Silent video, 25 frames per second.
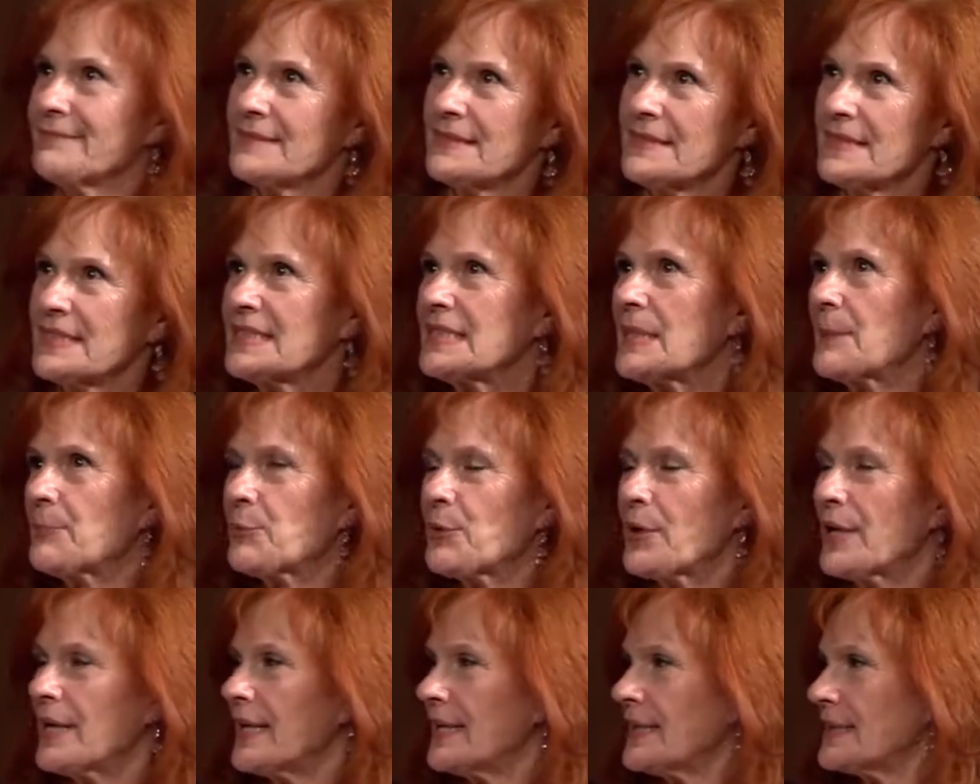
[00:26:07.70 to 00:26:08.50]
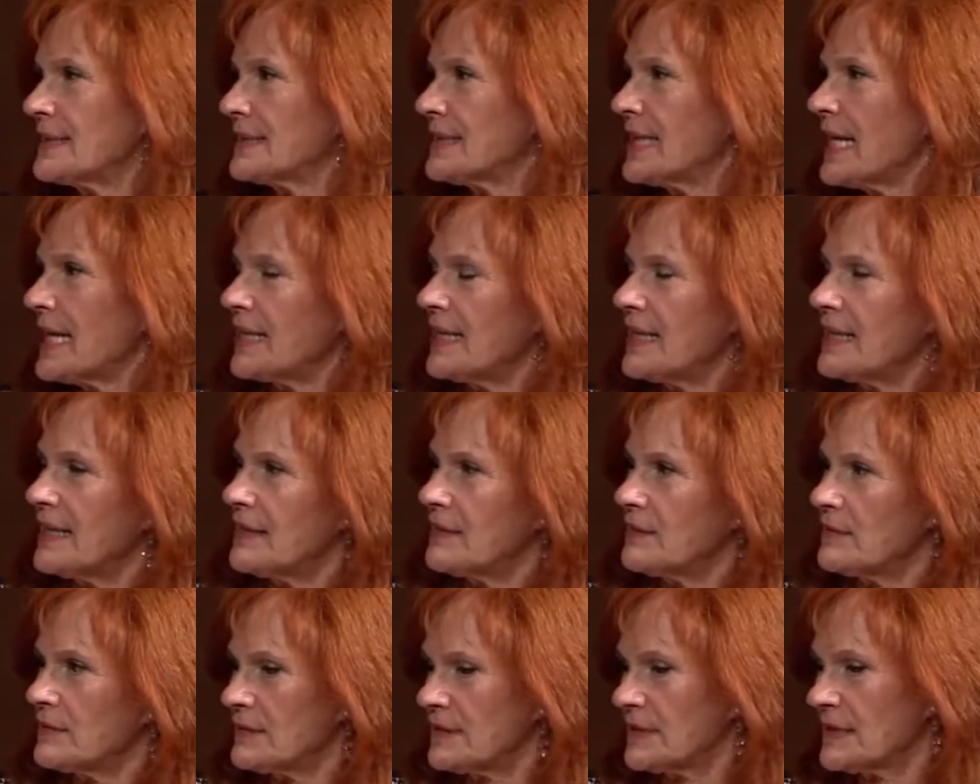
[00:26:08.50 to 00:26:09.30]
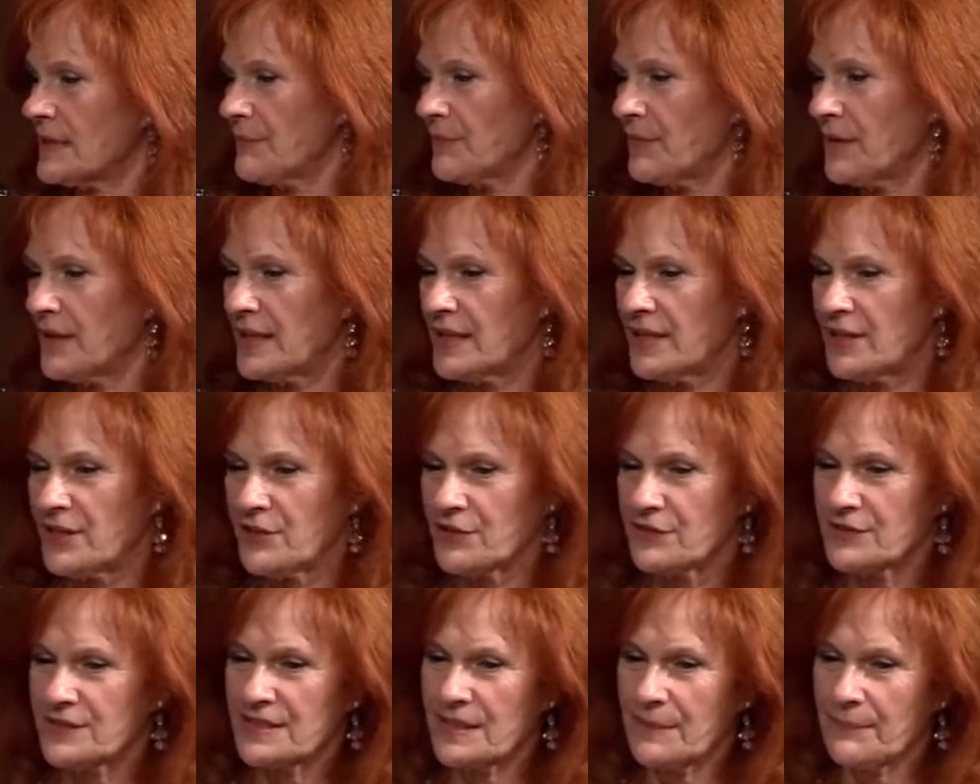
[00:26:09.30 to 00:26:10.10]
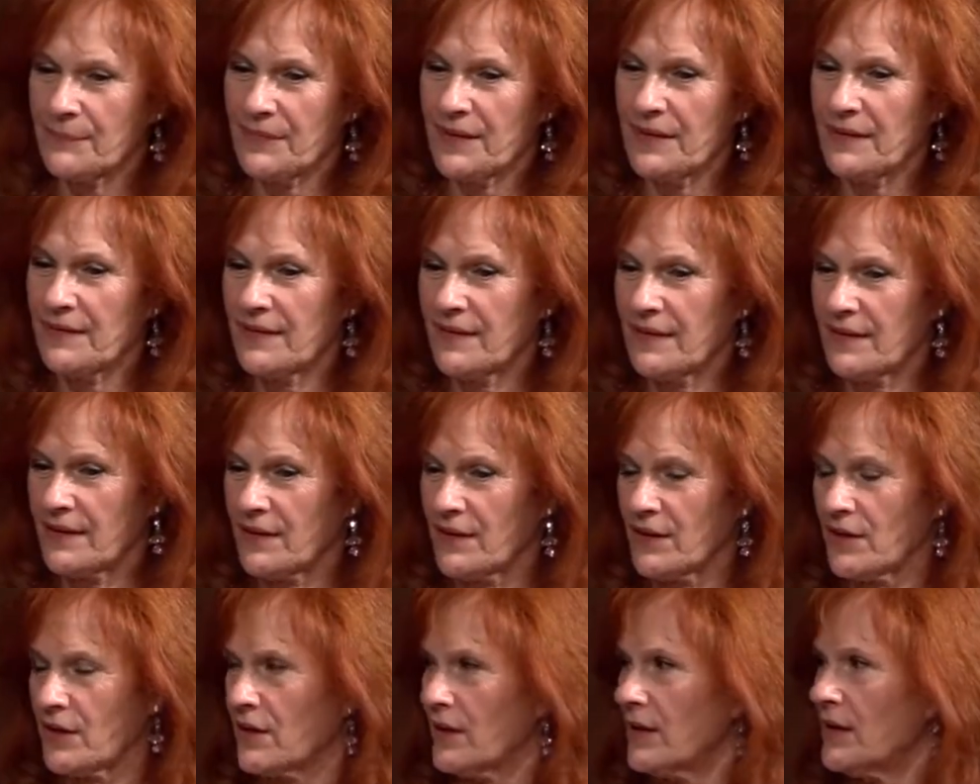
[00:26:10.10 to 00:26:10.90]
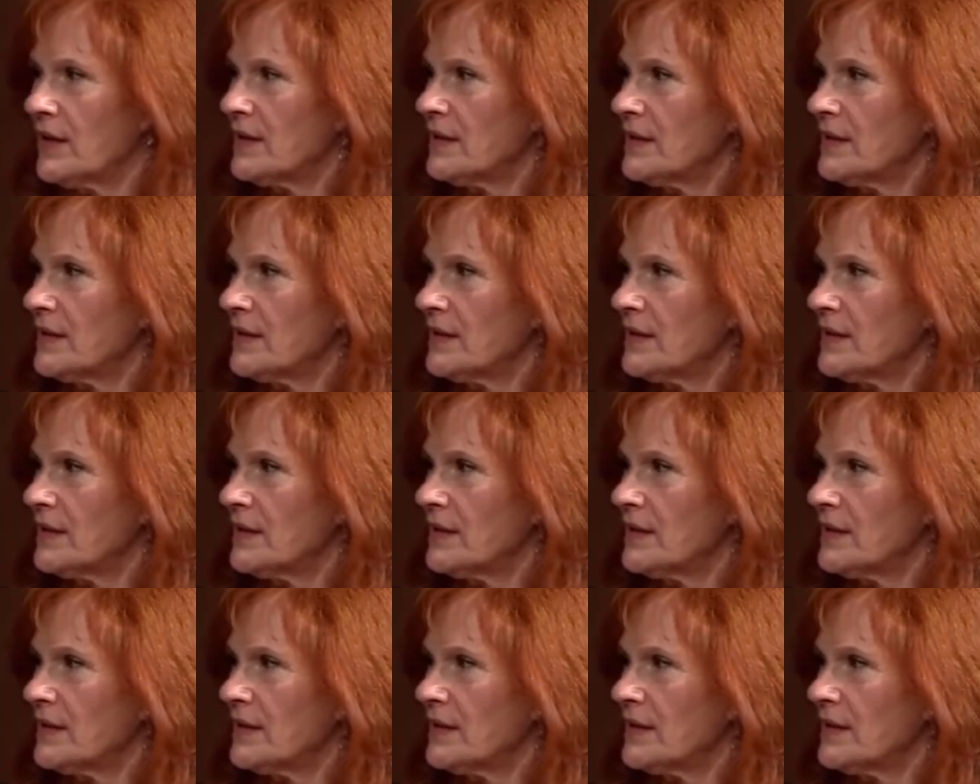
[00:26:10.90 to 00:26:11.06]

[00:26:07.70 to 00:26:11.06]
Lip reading: separating and taking something here, something there?